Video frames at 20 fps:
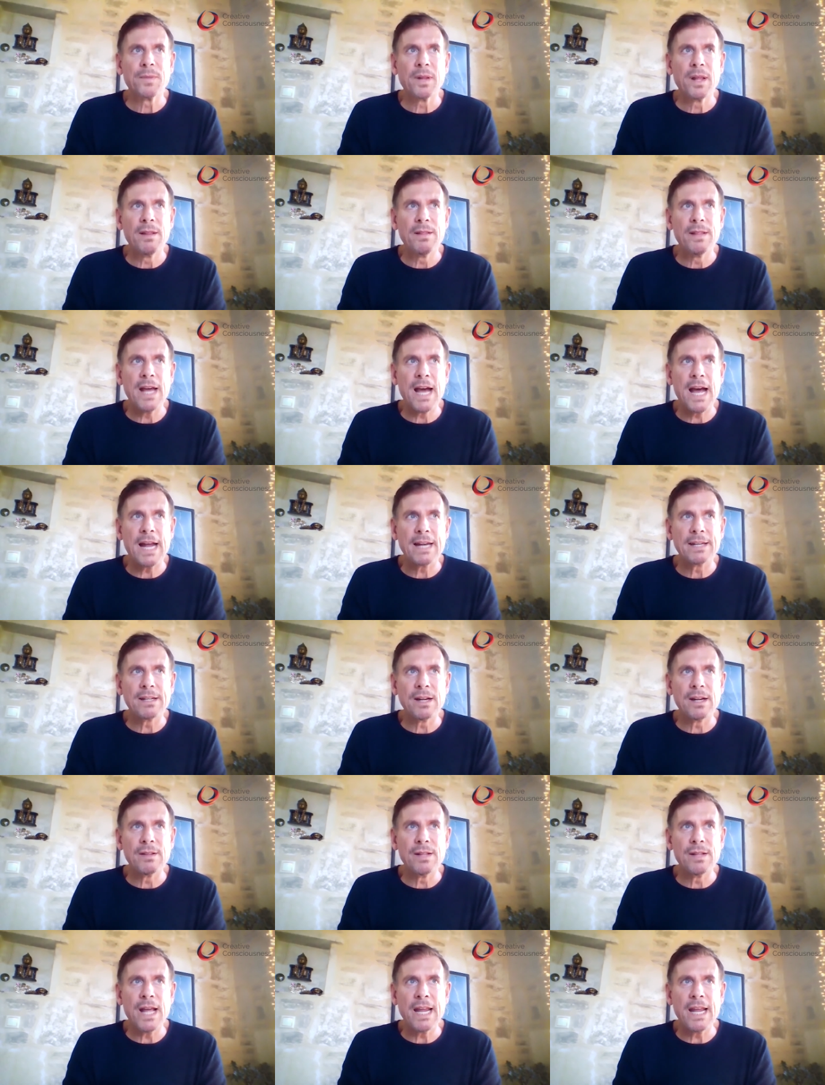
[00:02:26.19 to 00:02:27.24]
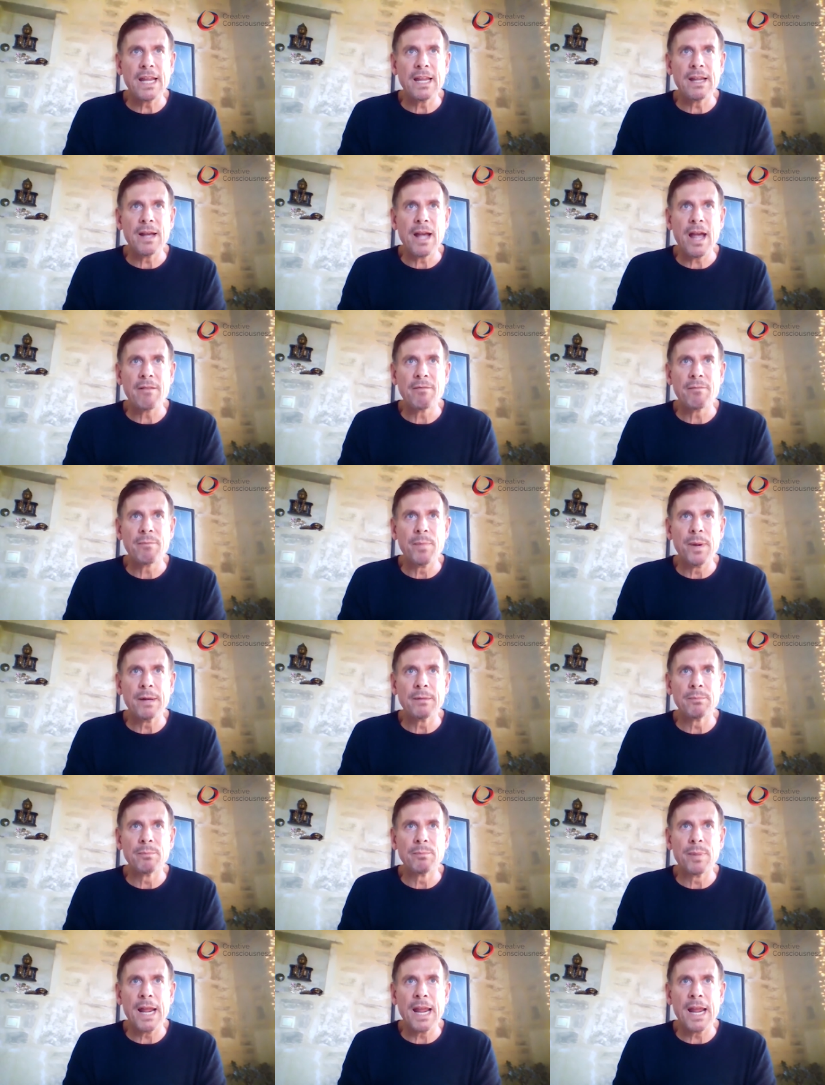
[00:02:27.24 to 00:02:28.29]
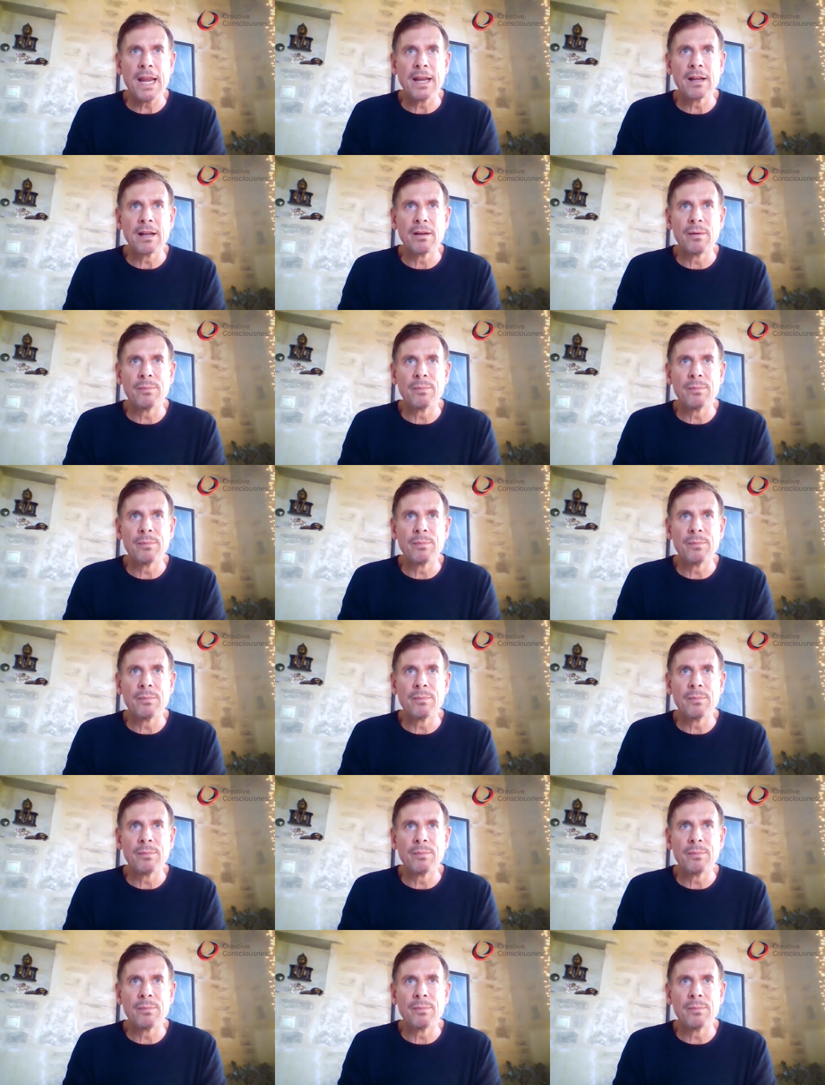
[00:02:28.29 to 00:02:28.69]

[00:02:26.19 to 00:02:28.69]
that they have been playing a